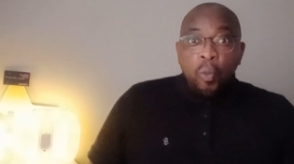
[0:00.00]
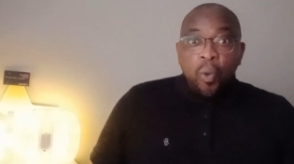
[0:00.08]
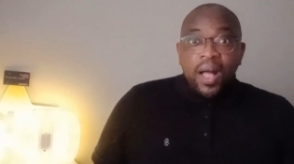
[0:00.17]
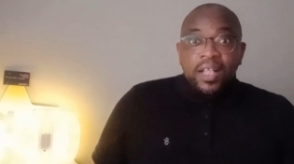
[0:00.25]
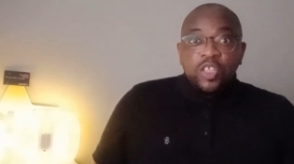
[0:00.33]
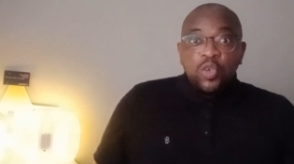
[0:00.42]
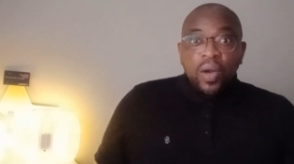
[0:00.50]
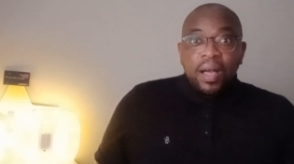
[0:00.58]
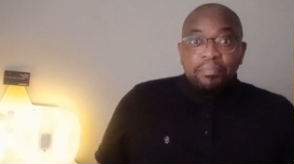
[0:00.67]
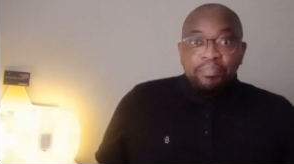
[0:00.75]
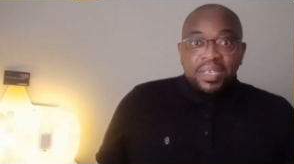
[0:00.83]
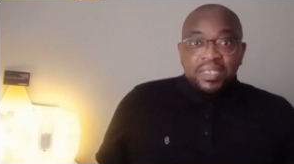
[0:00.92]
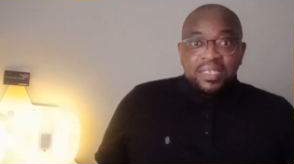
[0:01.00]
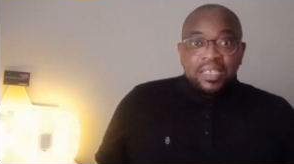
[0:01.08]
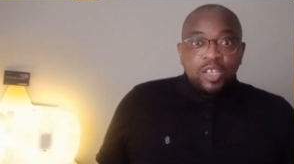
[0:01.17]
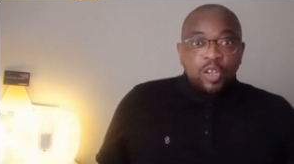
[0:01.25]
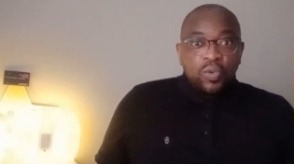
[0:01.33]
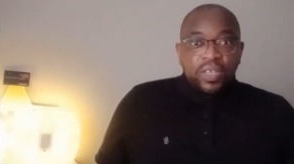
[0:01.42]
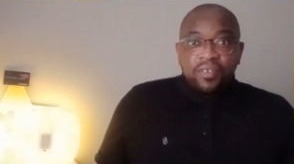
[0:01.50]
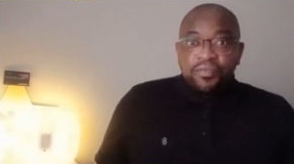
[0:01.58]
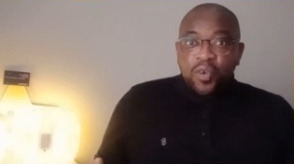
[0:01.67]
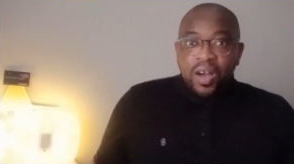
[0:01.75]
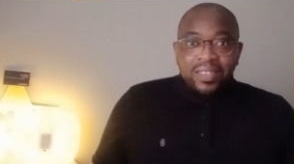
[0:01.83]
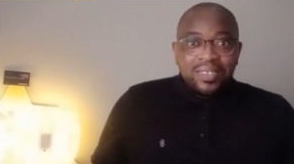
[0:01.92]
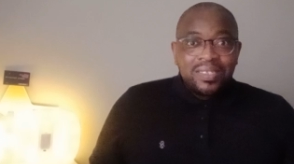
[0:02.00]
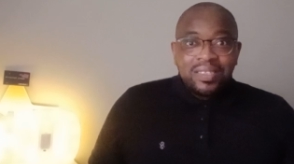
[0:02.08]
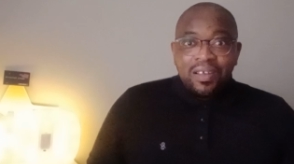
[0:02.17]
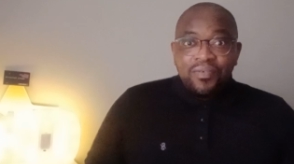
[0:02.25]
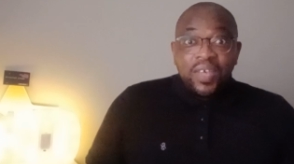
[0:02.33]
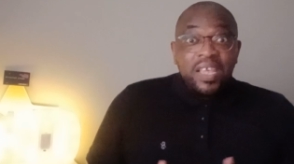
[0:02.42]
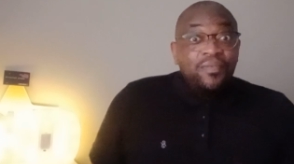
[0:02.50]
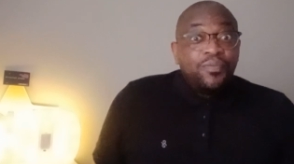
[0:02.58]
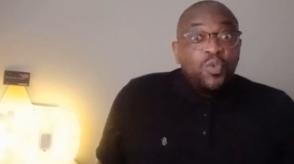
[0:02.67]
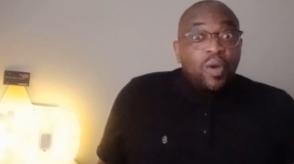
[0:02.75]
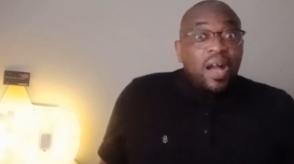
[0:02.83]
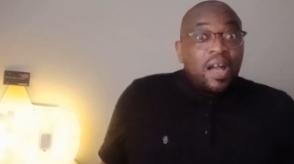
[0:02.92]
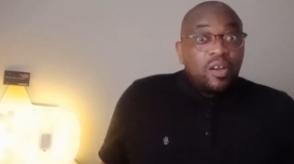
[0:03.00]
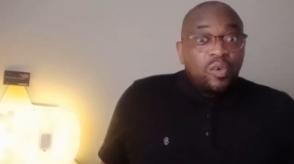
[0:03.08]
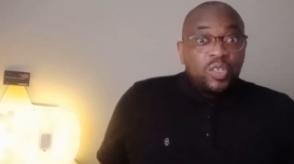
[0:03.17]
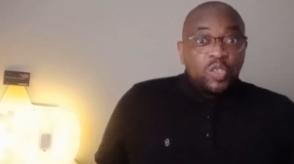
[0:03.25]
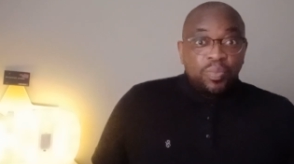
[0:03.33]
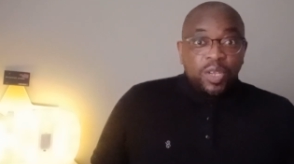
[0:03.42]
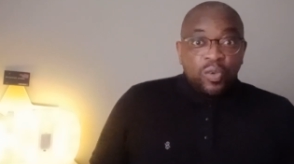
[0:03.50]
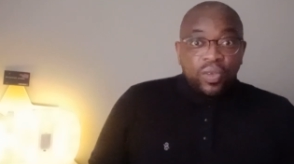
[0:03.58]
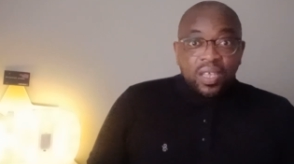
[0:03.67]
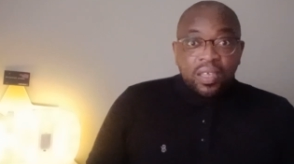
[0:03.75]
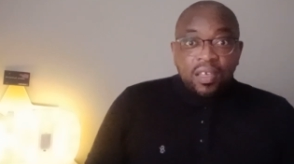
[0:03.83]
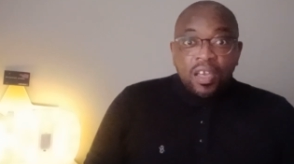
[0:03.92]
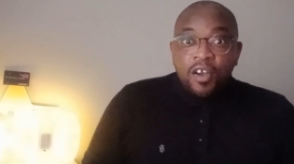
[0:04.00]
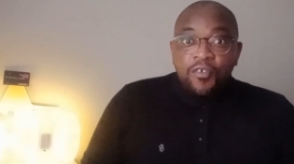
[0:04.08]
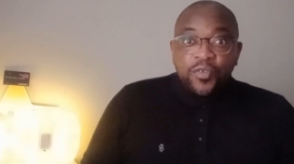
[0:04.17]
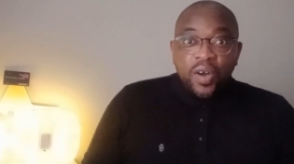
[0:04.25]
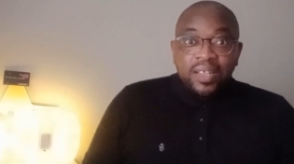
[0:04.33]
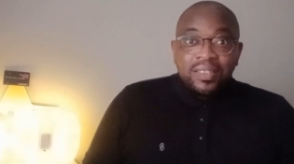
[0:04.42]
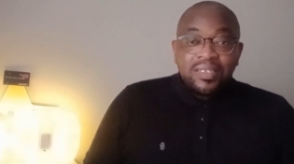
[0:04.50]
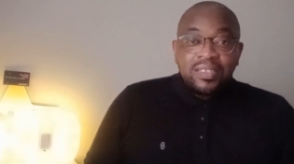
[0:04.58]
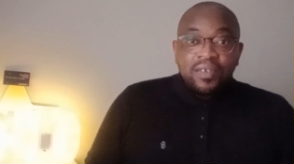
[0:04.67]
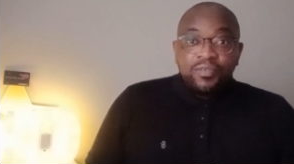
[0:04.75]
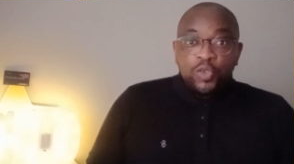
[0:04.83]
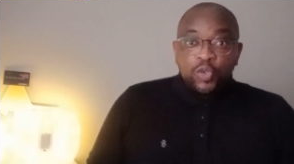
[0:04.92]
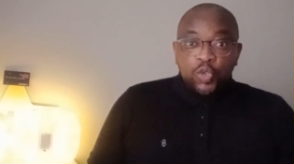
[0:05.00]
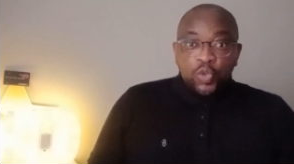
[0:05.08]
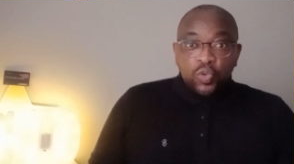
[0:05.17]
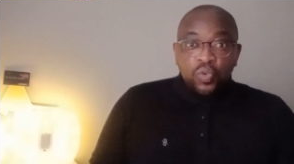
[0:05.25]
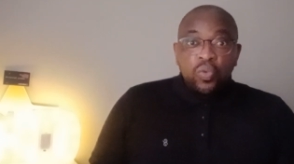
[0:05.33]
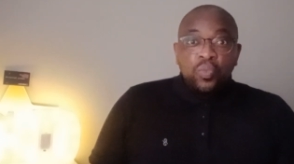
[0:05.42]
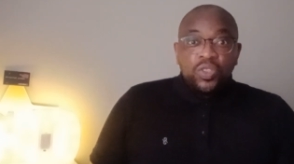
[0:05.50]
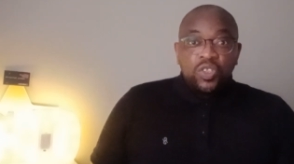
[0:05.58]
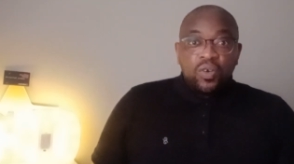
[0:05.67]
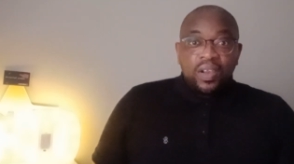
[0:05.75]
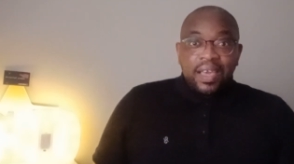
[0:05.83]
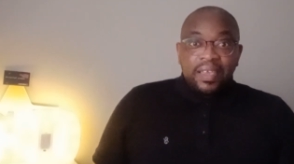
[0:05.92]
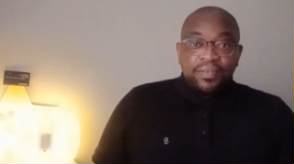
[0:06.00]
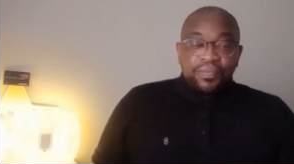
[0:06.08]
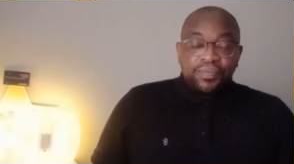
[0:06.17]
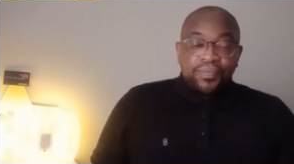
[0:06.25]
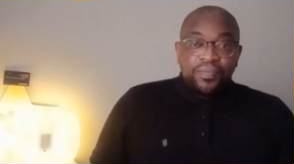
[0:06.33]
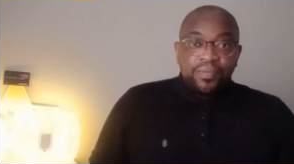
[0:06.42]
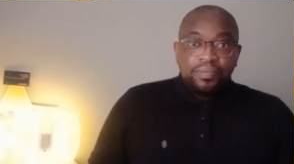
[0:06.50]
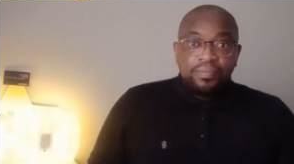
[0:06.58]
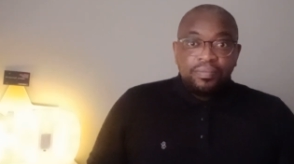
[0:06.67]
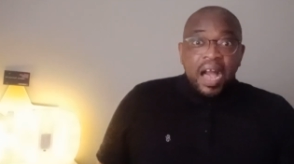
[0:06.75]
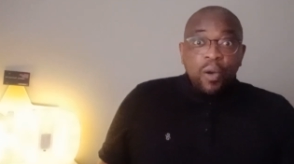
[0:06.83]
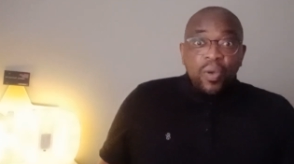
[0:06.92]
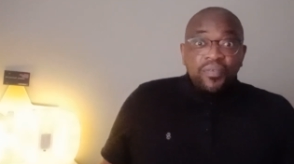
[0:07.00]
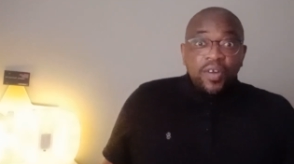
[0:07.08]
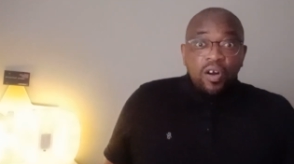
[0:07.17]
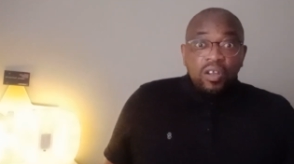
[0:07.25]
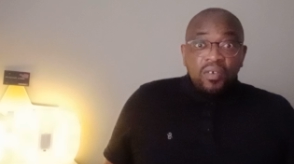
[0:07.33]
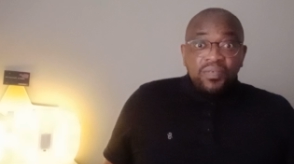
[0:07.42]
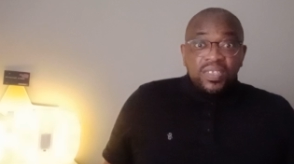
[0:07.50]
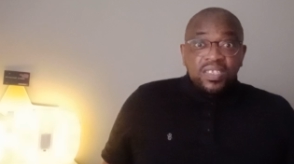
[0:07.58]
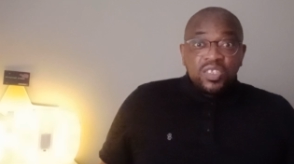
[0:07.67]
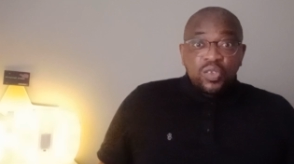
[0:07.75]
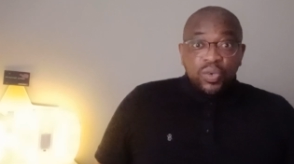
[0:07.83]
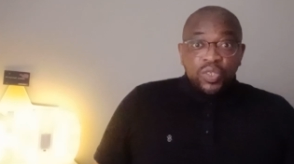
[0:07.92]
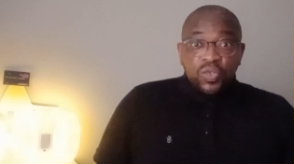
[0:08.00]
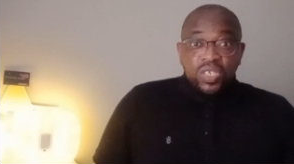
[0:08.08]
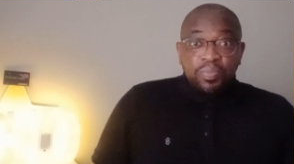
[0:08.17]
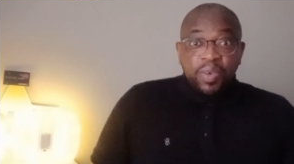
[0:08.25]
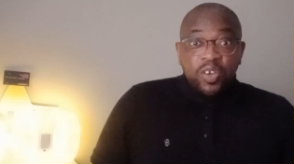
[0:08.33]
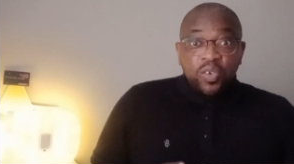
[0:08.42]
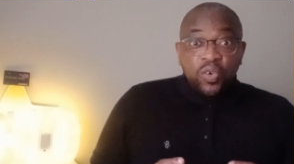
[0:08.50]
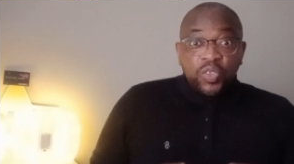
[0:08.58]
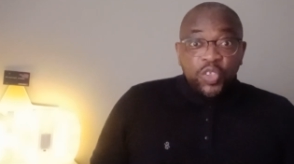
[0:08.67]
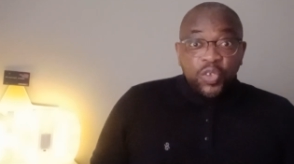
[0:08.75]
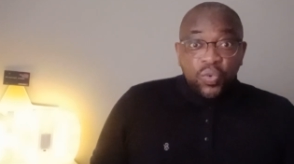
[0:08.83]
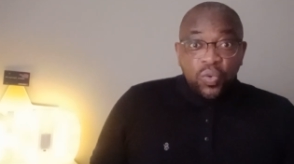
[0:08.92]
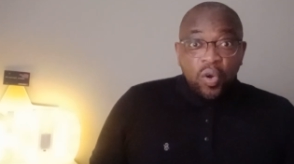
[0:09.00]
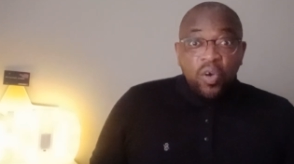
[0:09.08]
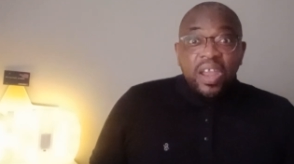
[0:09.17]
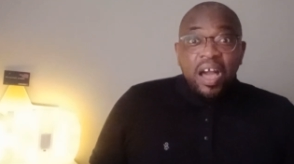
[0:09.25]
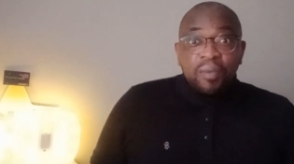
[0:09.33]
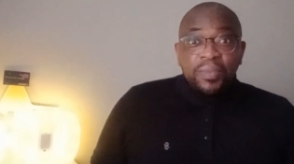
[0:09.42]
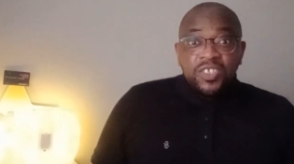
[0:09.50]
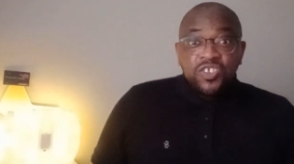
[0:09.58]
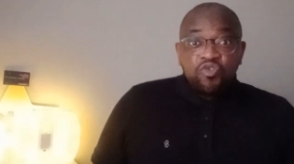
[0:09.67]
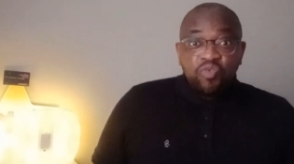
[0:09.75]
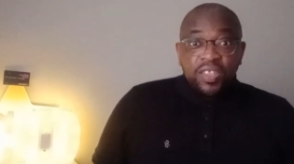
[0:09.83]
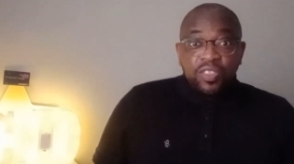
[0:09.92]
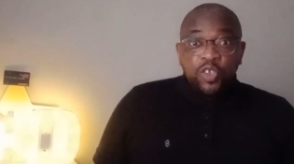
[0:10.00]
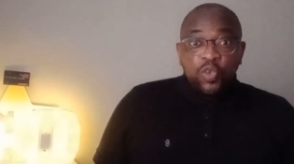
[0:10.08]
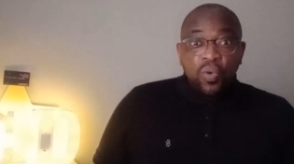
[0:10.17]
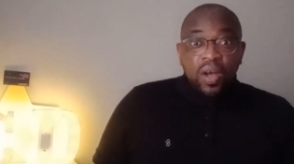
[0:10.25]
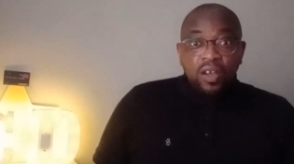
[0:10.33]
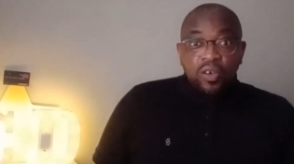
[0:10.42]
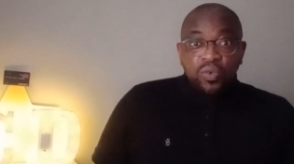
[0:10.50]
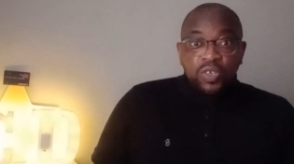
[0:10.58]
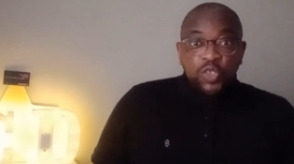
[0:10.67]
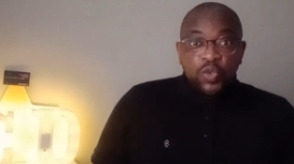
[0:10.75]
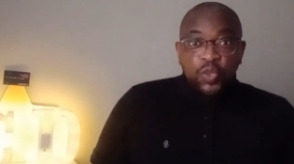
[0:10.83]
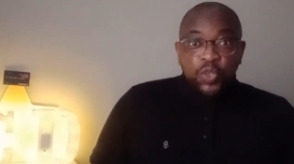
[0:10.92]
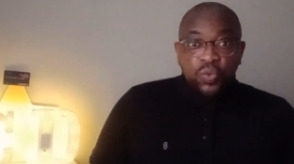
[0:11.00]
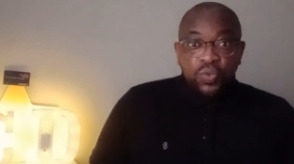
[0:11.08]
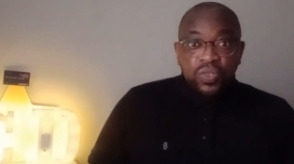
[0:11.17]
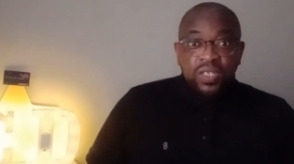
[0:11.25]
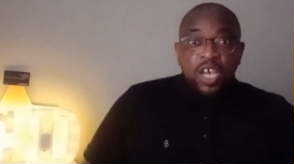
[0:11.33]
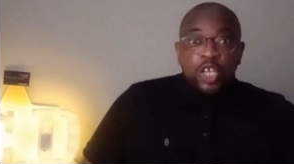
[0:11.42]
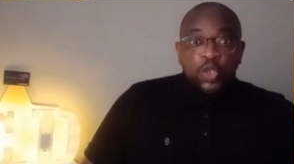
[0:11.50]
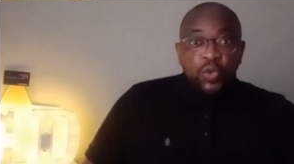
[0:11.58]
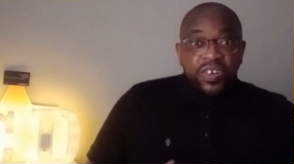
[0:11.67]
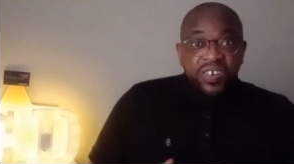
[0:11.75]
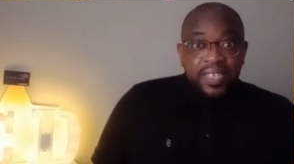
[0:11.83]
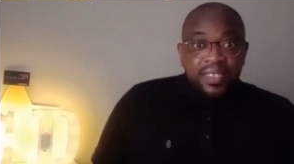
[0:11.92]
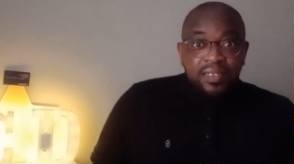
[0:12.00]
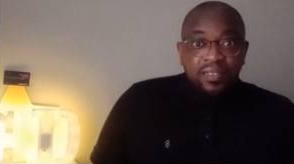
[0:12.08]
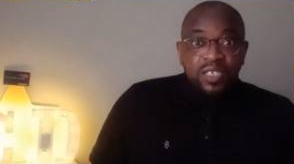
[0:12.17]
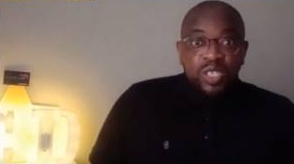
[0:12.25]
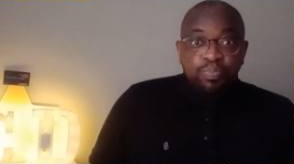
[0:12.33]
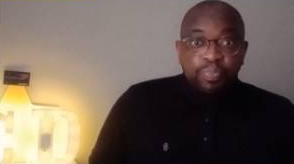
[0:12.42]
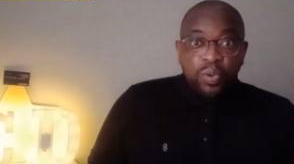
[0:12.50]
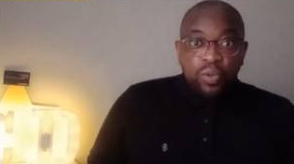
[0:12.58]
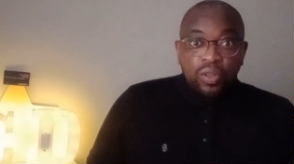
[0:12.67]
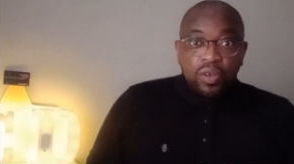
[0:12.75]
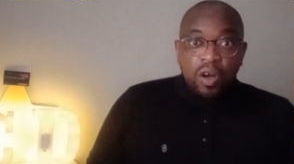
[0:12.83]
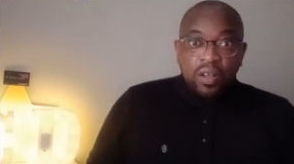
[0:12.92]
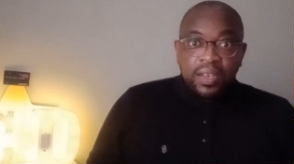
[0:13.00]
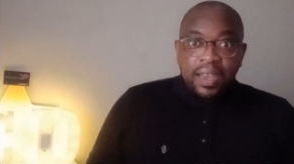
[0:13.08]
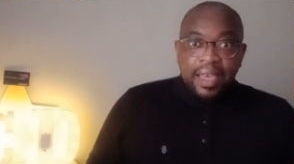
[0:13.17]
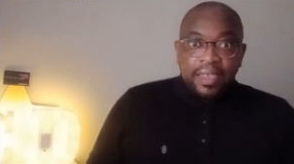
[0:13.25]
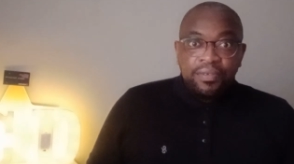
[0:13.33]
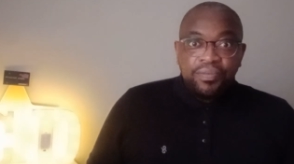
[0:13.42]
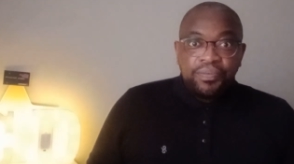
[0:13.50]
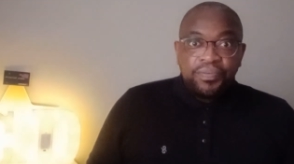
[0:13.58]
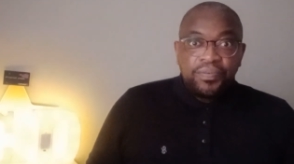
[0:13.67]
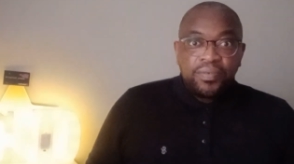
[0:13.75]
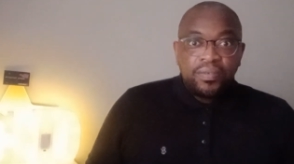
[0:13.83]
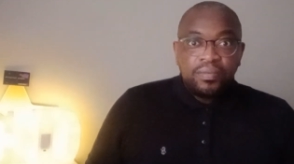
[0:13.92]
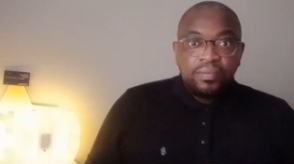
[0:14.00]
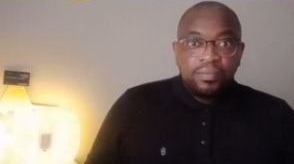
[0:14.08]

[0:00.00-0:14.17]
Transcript: while you are busy looking for other stuff if you are going to be looking for other stuff to do with your life. However, all of this is going to depend on you, on how much strength you are going to use to wrestle this bull called life.